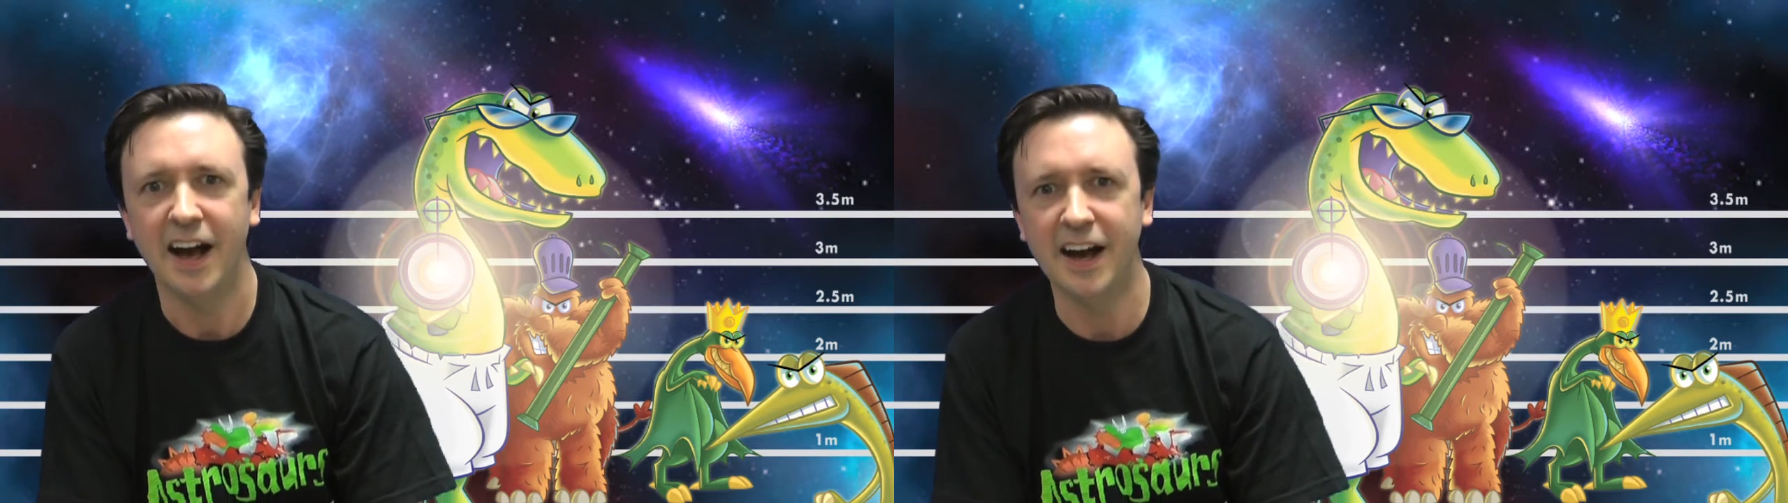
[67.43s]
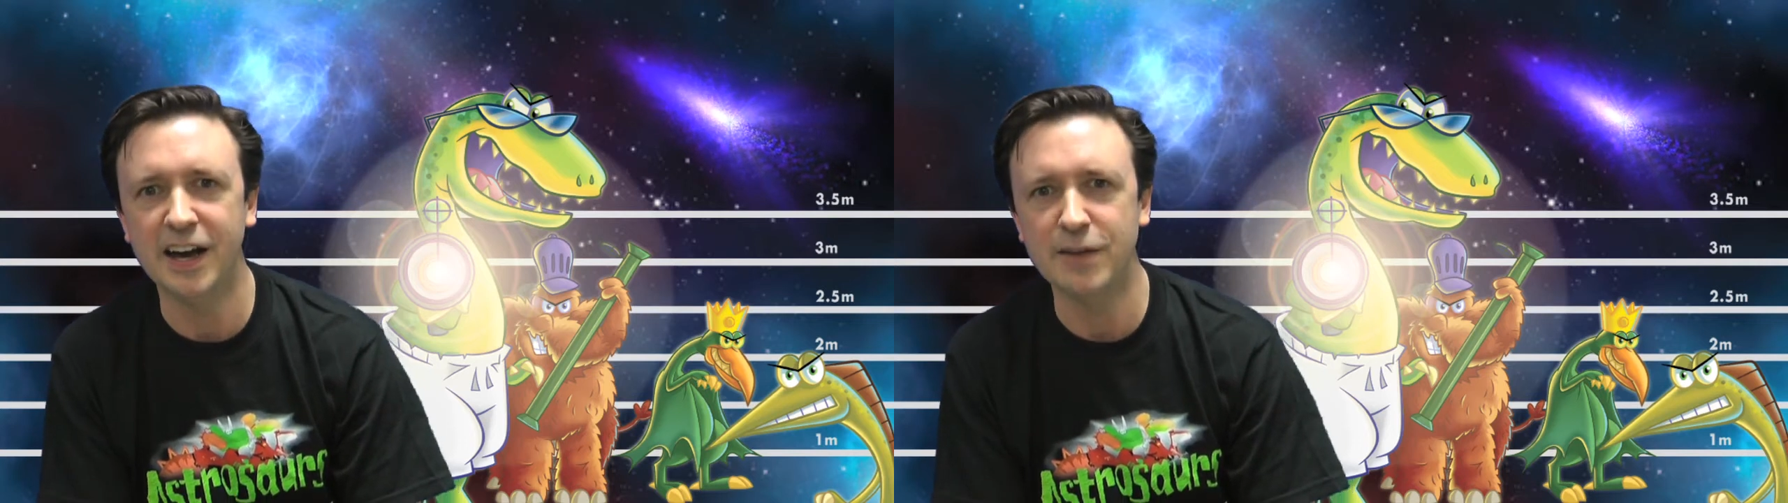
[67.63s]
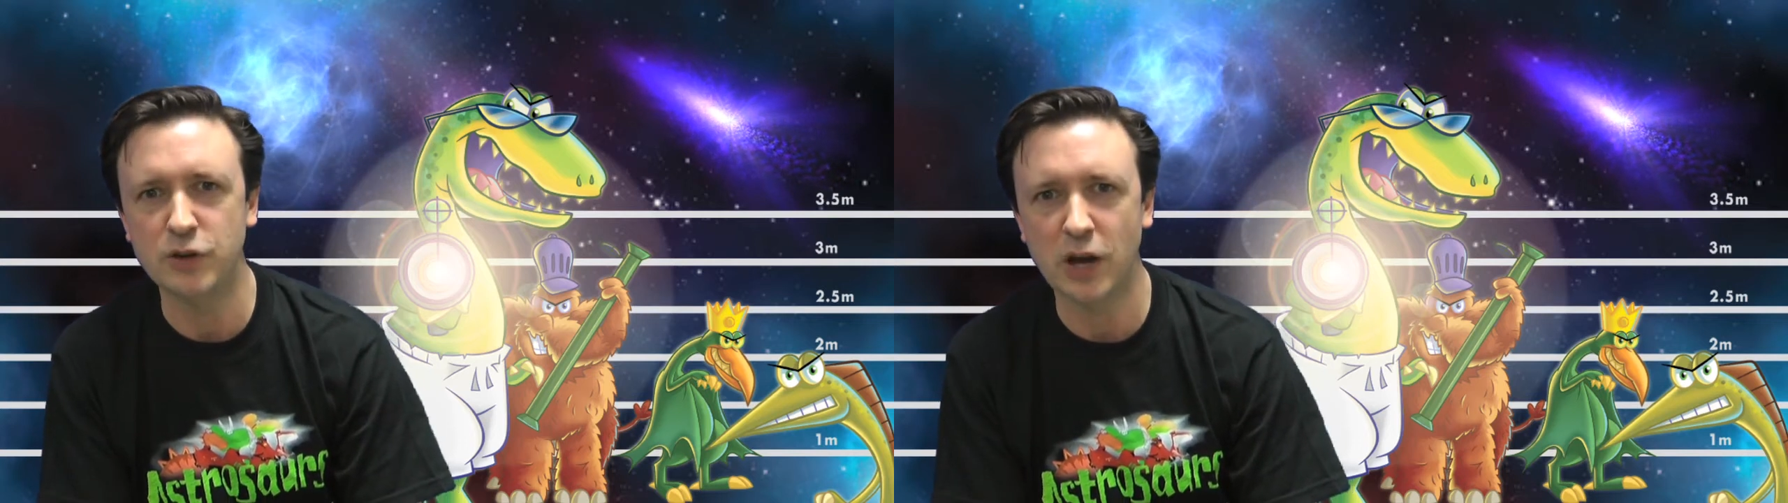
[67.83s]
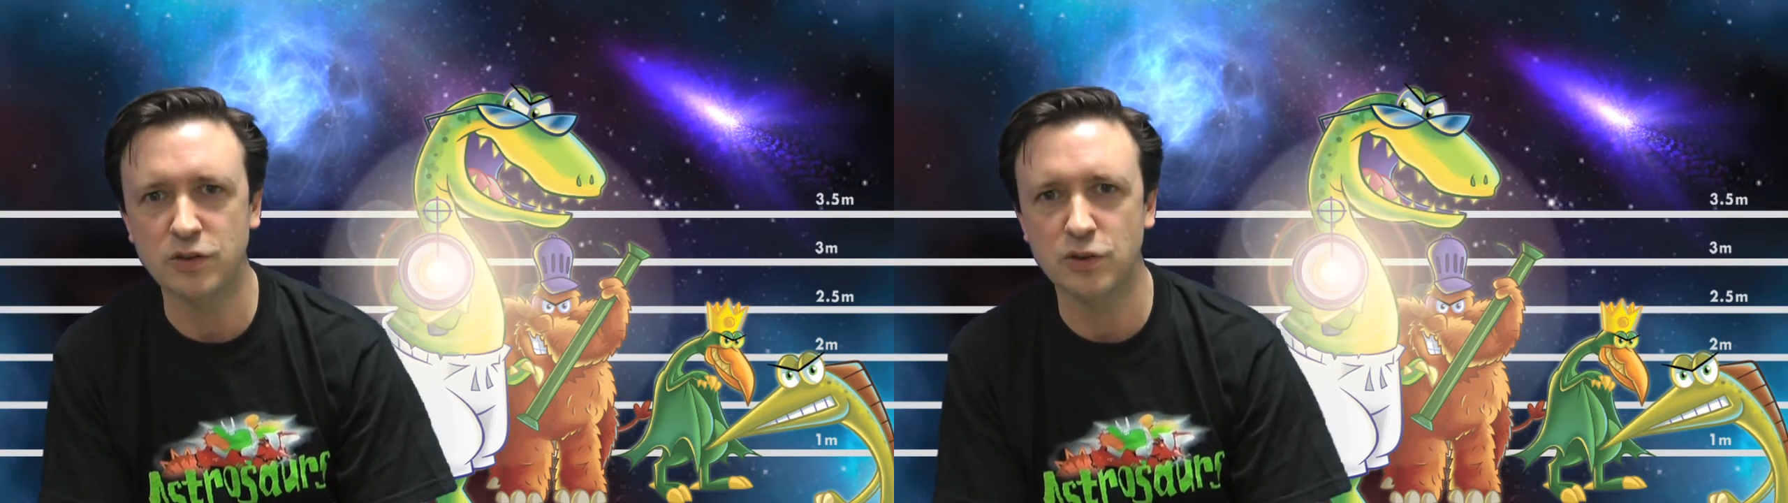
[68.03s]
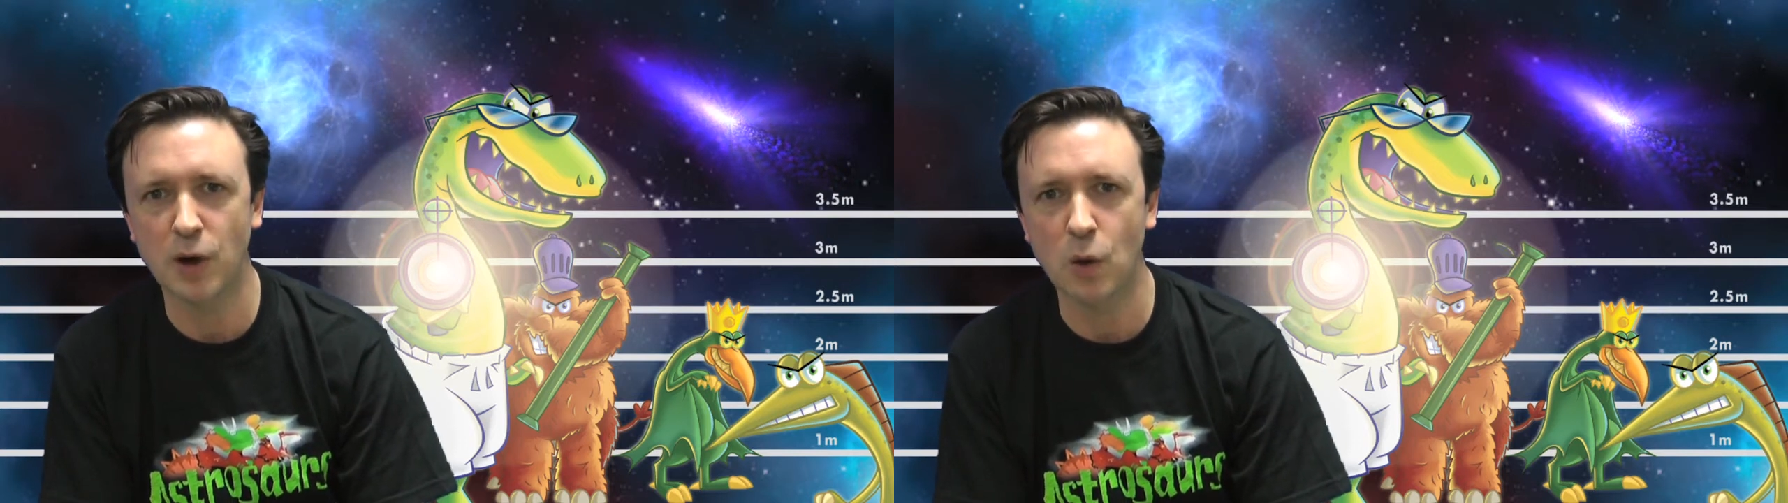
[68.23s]
Uh, if you go
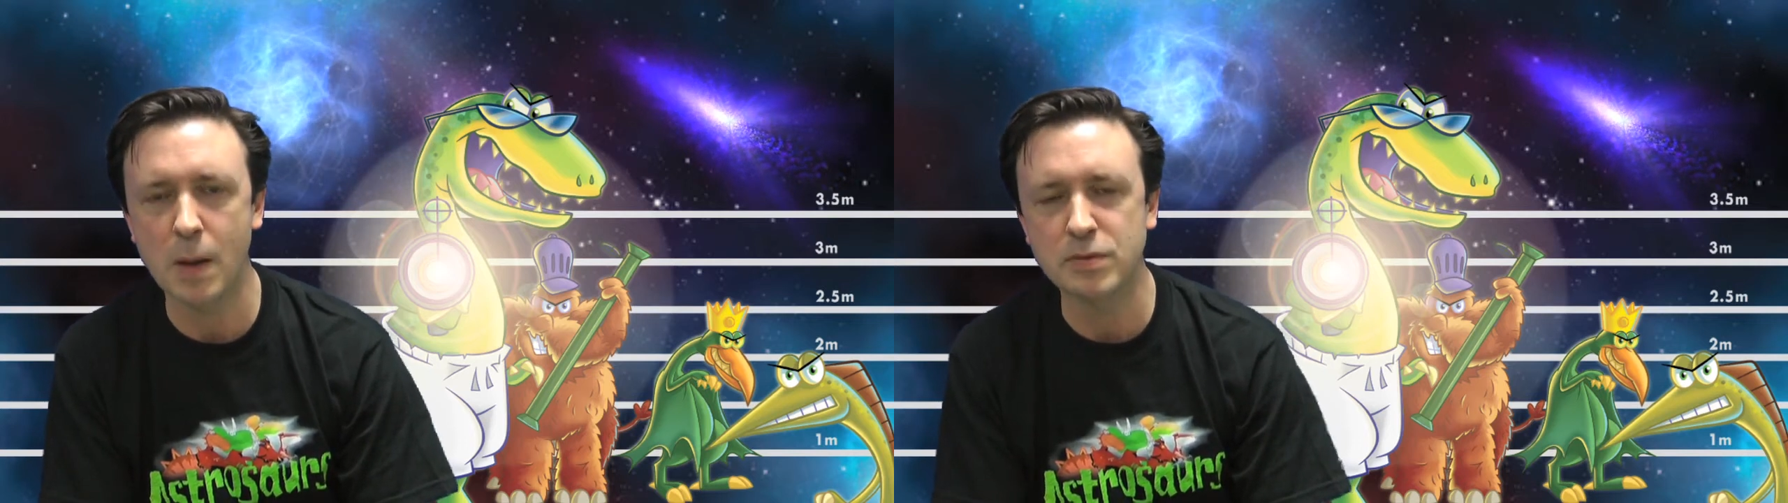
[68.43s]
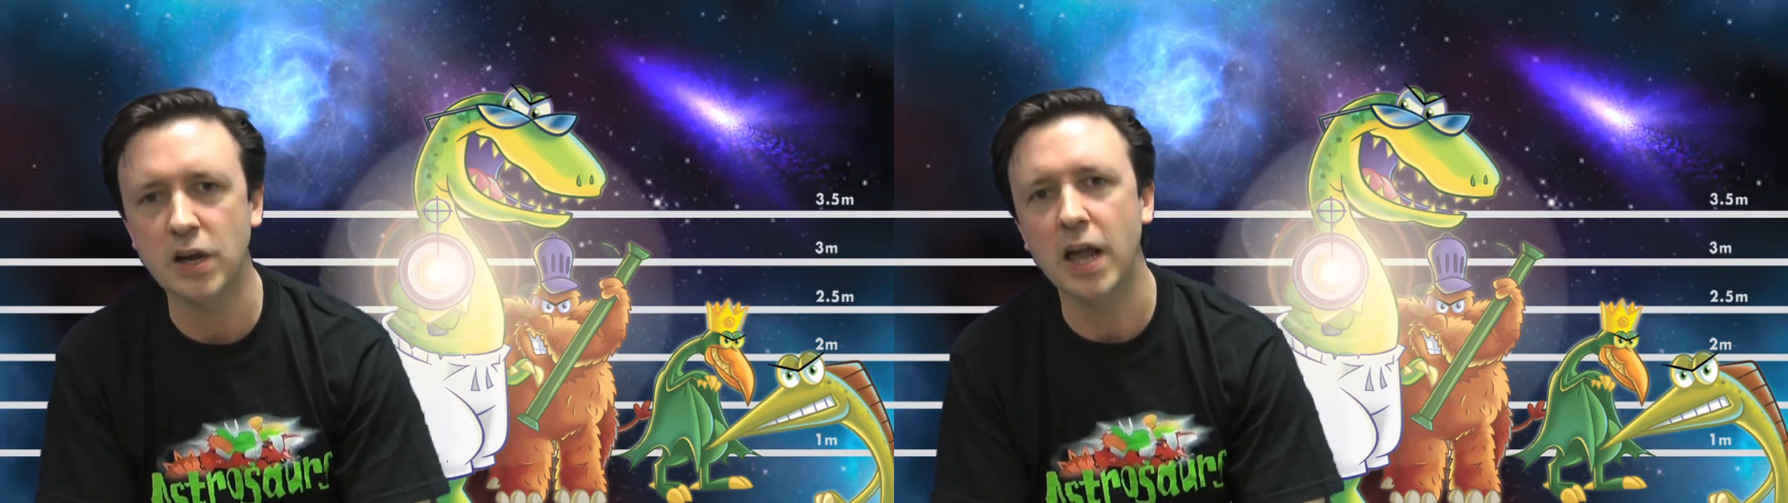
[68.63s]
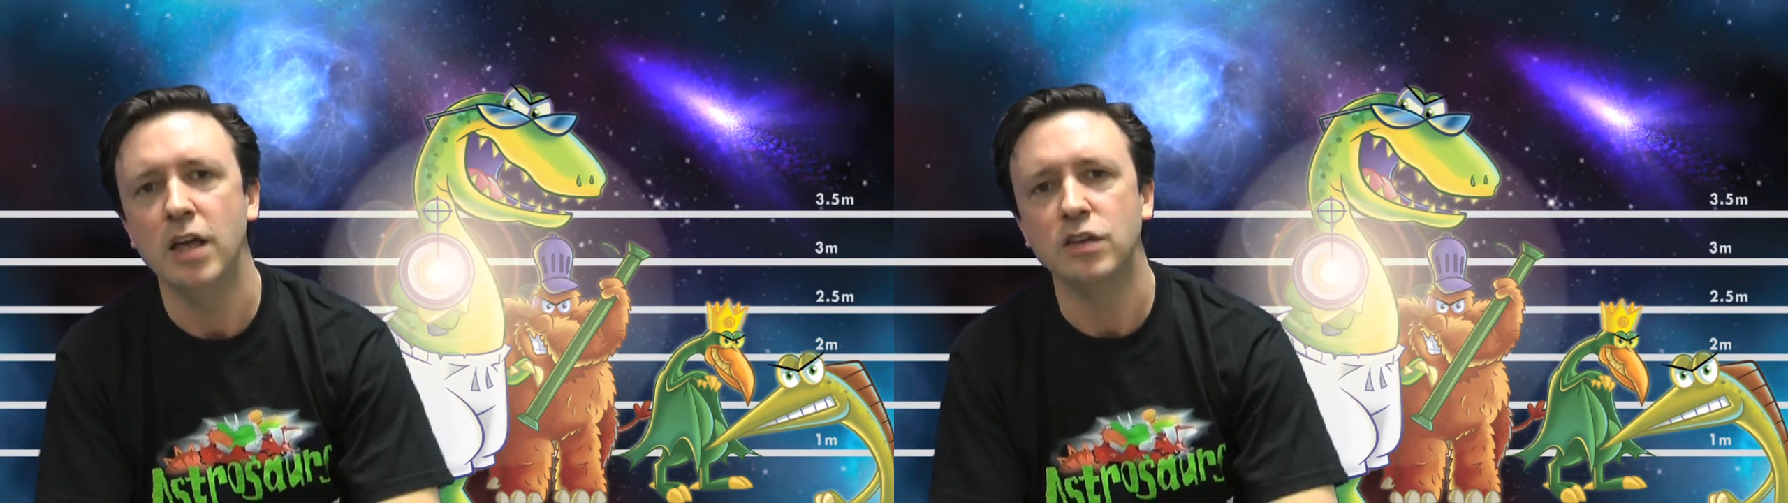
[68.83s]
to my website,